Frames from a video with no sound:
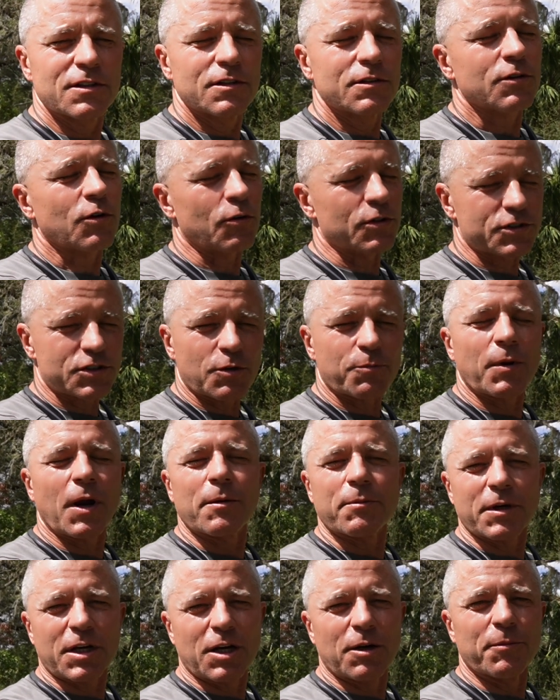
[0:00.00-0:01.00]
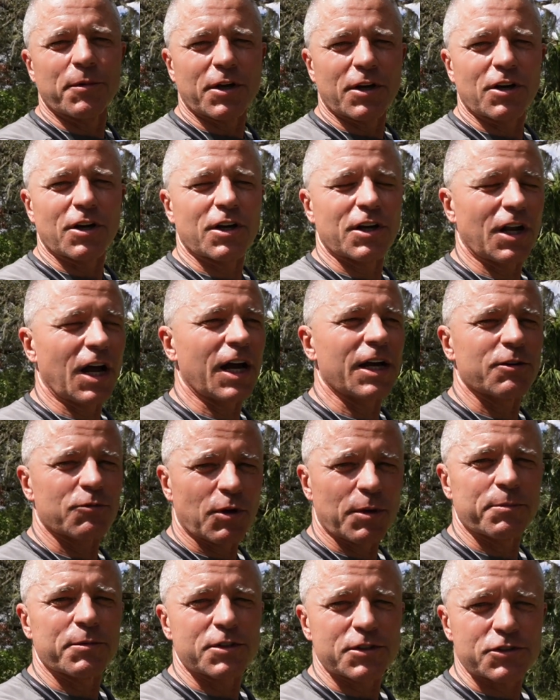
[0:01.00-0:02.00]
Of course, he'll probably come in tonight and
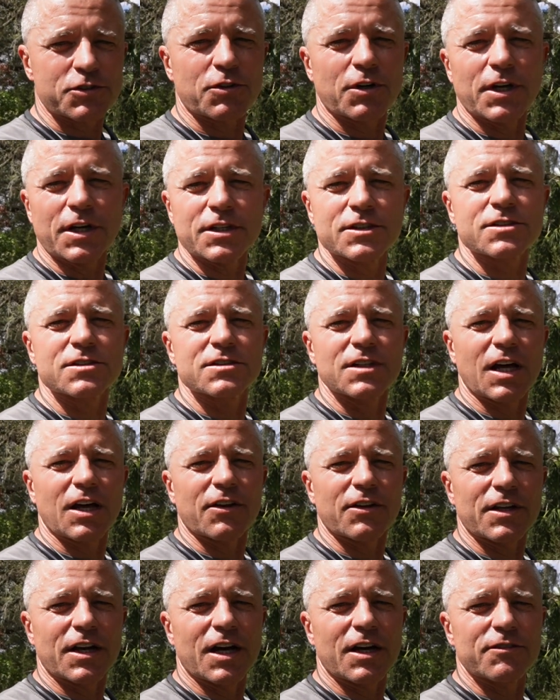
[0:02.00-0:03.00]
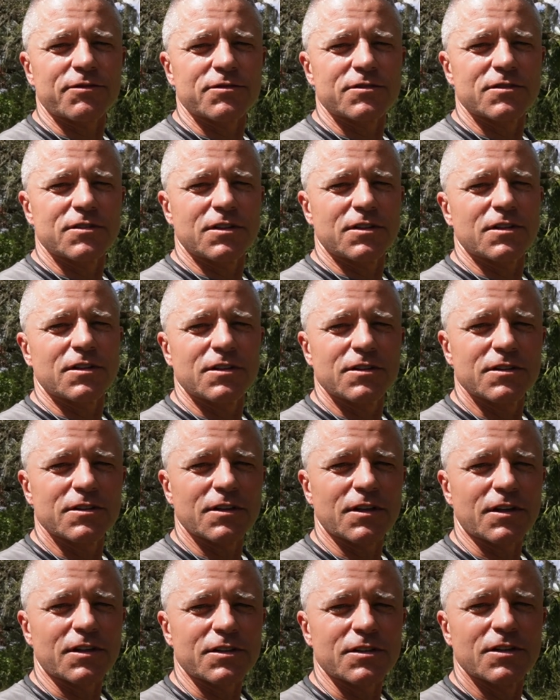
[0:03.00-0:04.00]
rip it to shreds now that I've
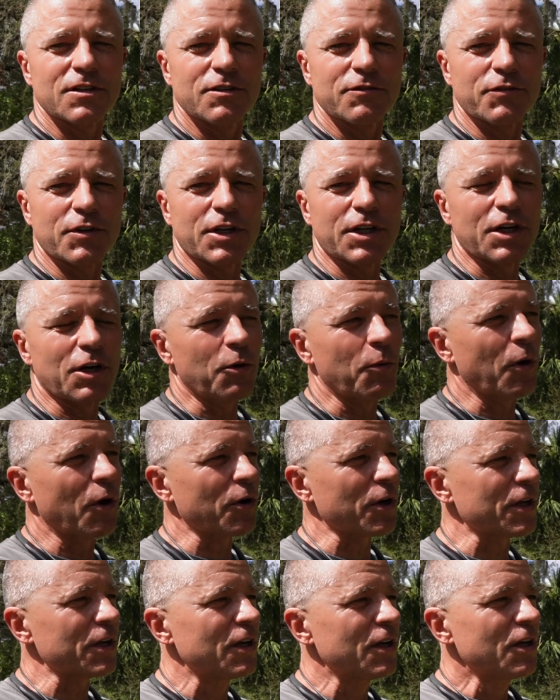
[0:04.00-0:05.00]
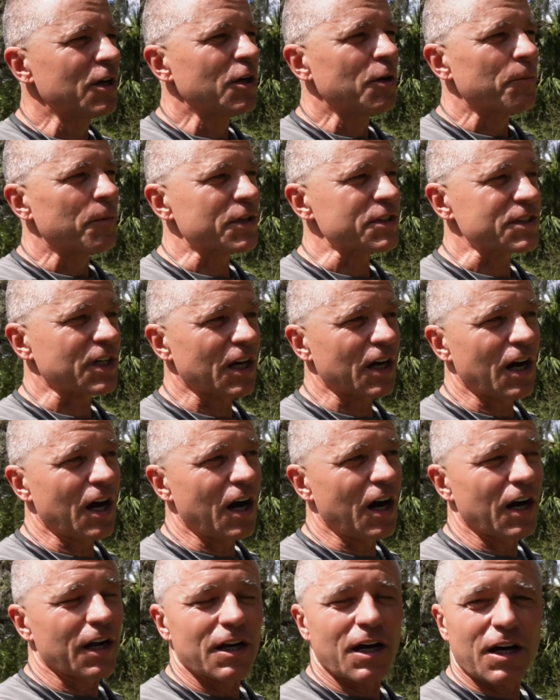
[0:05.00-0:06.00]
done a video on it. But it's kind of
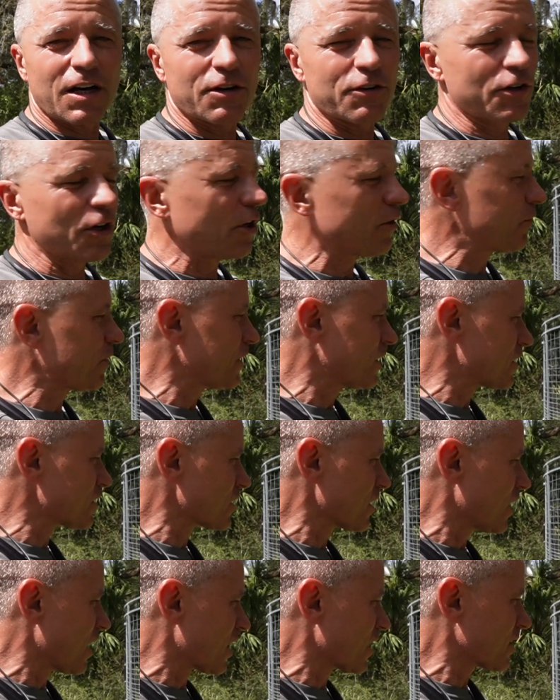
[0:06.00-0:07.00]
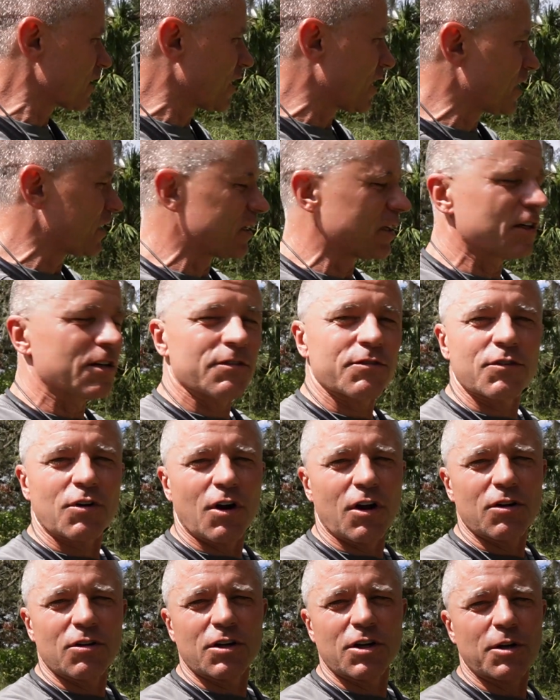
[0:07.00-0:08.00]
odd. I don't know if he doesn't like the idea of
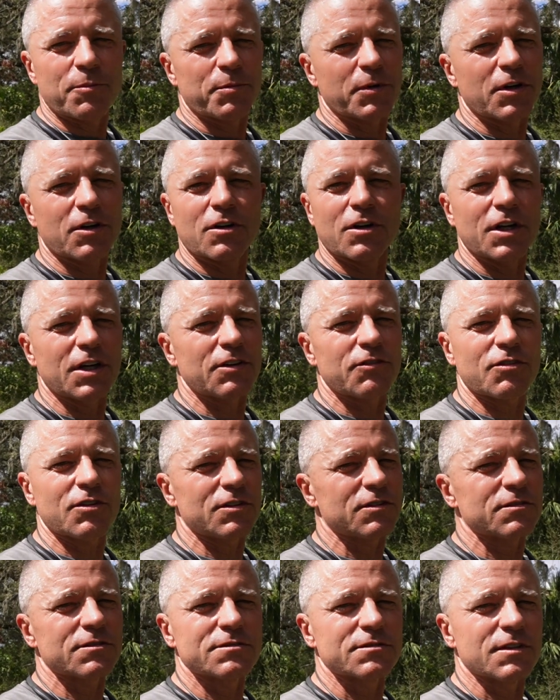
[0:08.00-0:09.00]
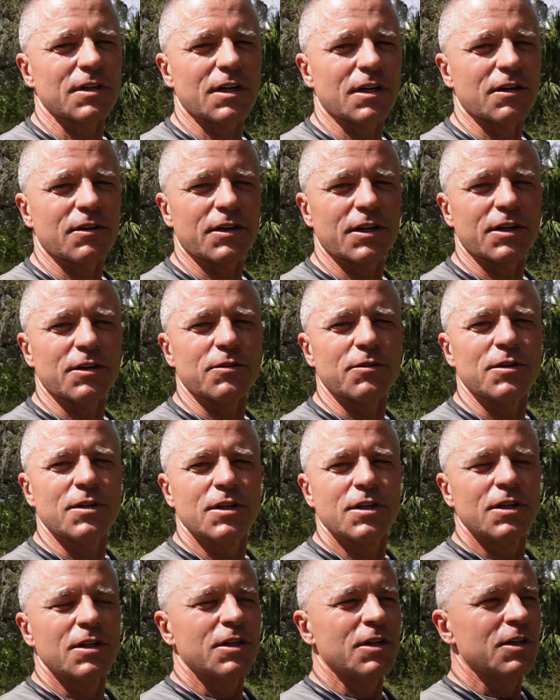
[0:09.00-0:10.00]
crawling up underneath it. I don't know.
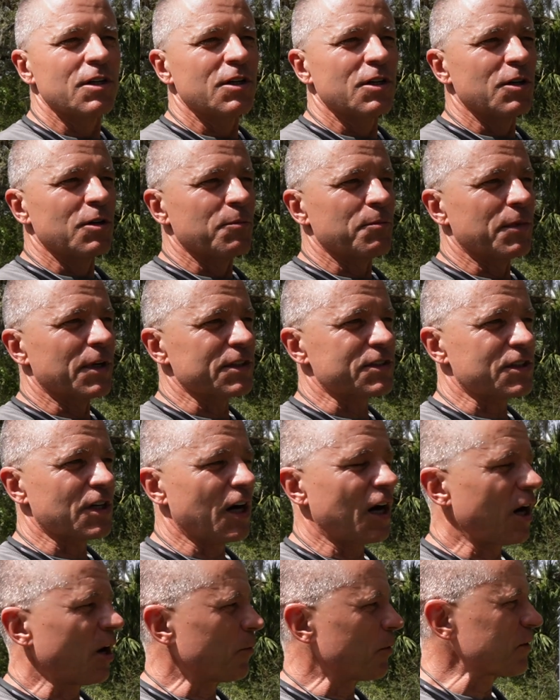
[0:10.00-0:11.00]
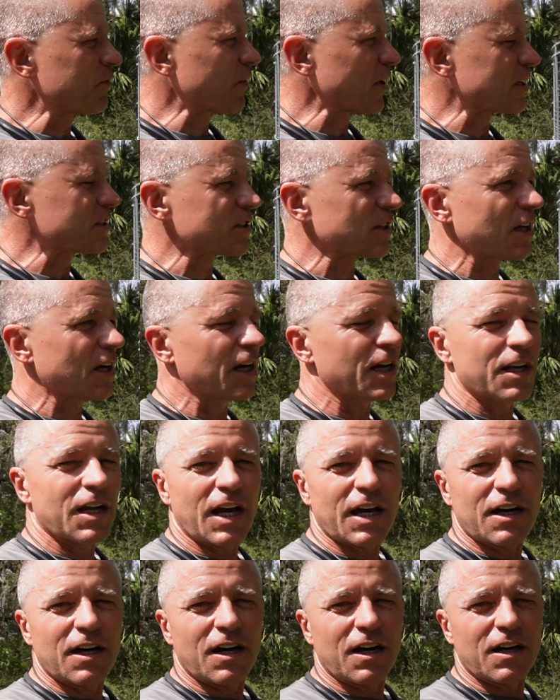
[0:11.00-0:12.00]
But we fixing to
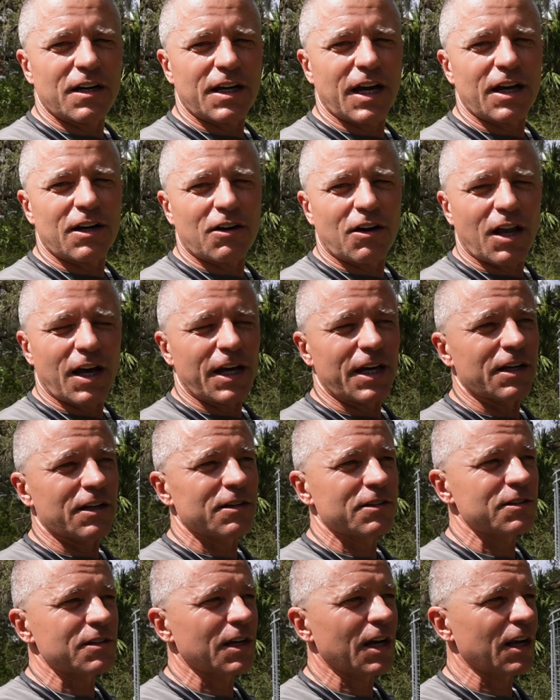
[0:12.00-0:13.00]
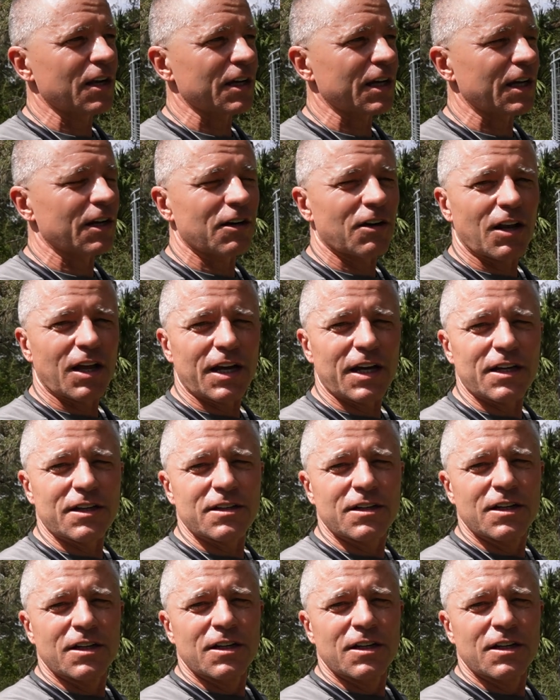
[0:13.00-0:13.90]
head gator land, alligator land.